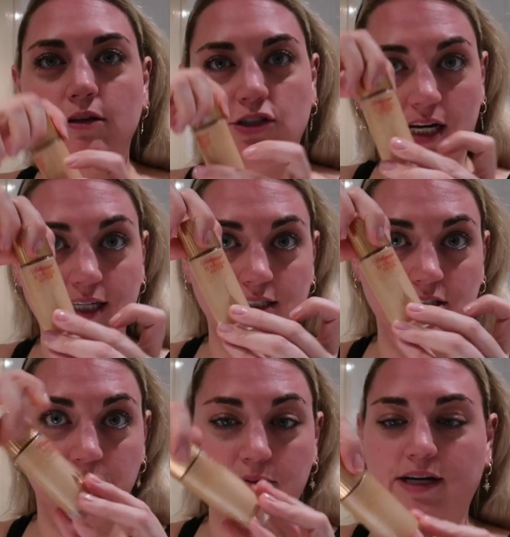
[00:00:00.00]
Charlotte
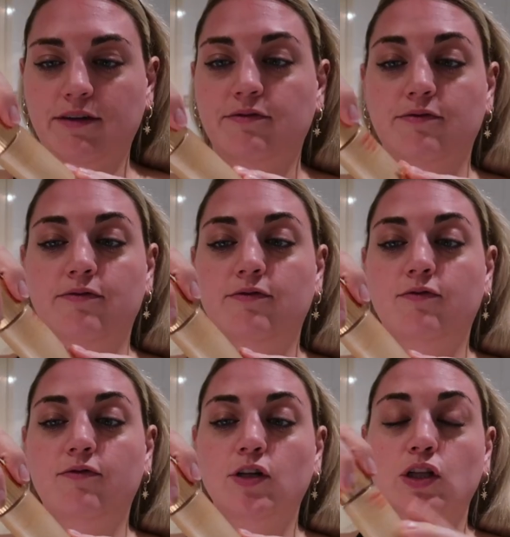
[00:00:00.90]
Tilbury
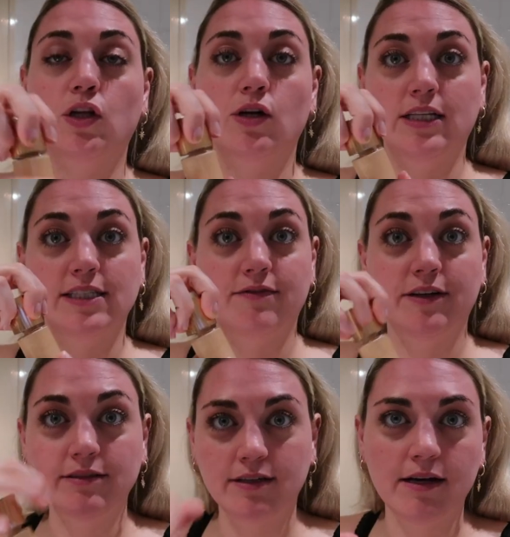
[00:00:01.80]
Flawless
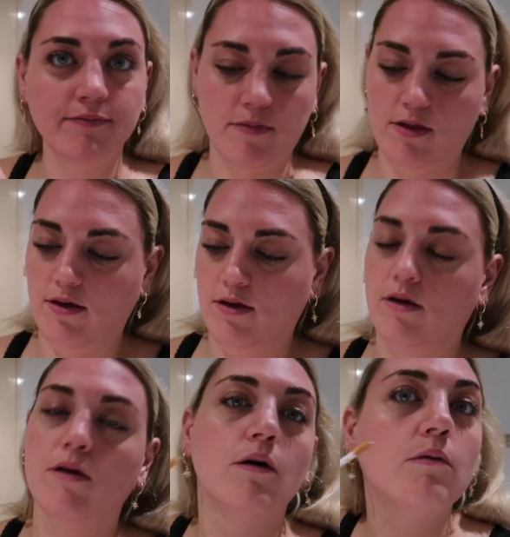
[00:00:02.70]
Filter.
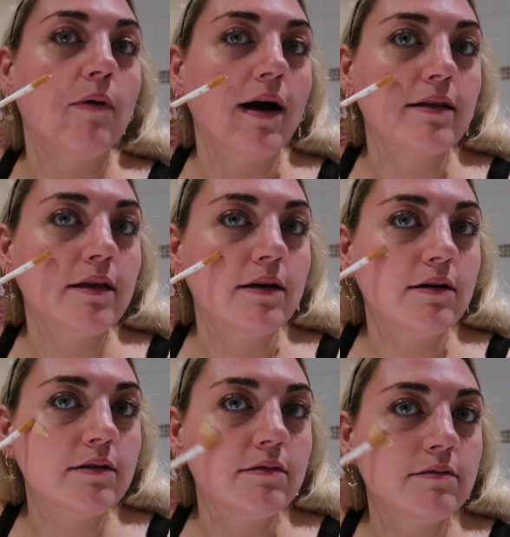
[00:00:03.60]
Whack that
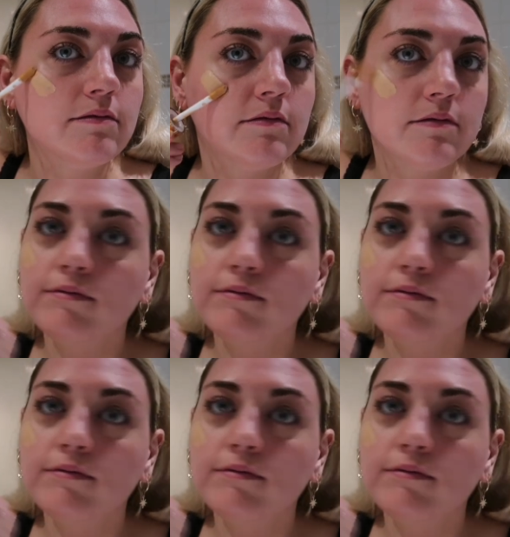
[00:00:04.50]
on.